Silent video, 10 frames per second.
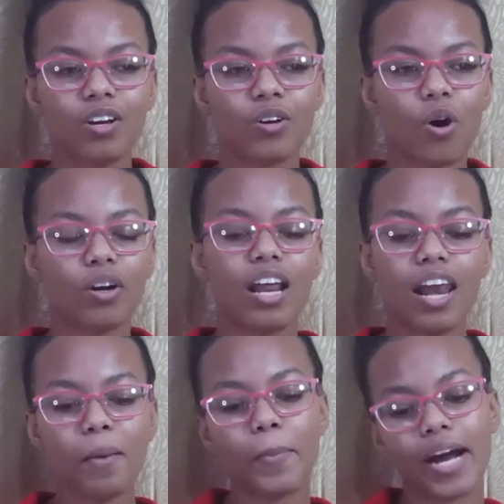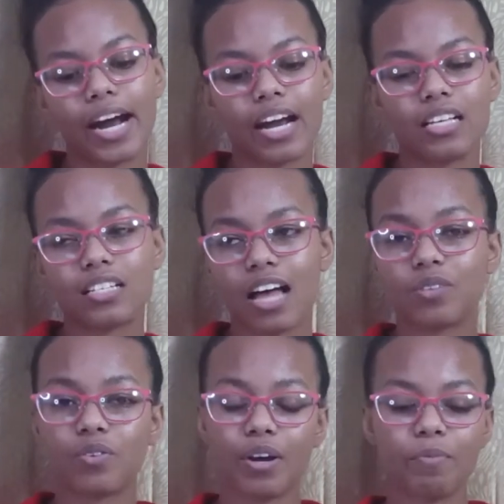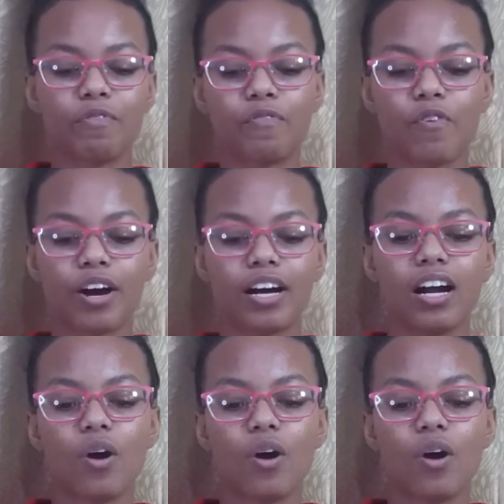Now, the lepers, as we read before,